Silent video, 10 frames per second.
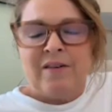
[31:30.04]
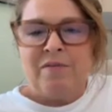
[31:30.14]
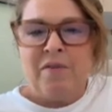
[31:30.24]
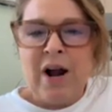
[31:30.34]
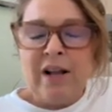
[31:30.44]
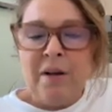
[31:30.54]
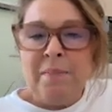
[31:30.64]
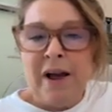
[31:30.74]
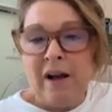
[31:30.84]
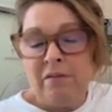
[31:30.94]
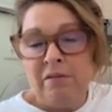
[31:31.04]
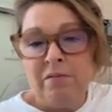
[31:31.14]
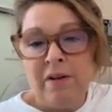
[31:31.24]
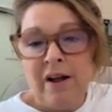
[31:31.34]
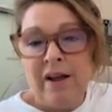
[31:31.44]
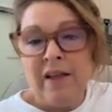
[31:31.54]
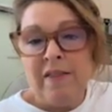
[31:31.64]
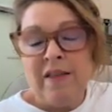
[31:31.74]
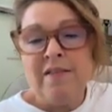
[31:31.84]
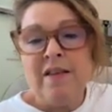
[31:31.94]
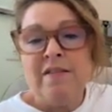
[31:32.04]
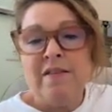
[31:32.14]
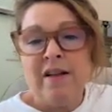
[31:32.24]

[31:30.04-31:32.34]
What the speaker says: For Alabama. This is